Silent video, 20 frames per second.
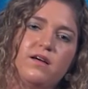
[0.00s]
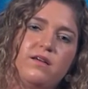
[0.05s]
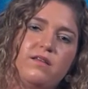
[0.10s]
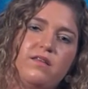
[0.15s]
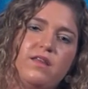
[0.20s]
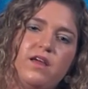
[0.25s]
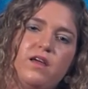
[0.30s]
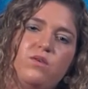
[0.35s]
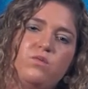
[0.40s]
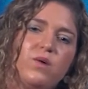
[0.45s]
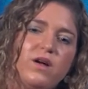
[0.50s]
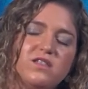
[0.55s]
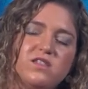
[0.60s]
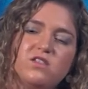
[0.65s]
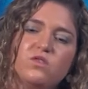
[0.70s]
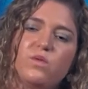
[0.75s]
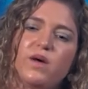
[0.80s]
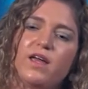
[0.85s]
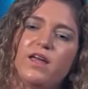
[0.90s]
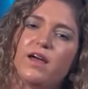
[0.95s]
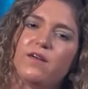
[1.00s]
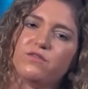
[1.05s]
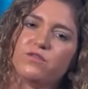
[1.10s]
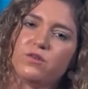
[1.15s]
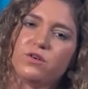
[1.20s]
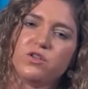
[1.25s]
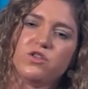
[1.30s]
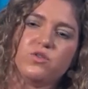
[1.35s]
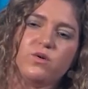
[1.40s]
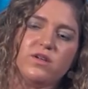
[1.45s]
they rust away
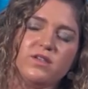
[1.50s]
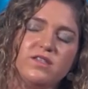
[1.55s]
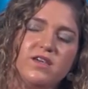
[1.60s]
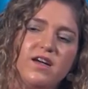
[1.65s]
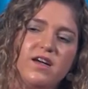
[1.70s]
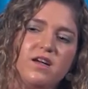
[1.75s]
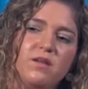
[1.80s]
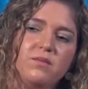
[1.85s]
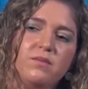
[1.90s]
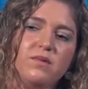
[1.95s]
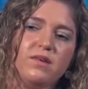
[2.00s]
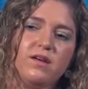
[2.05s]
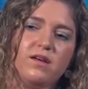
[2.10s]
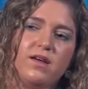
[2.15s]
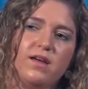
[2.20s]
after a short time,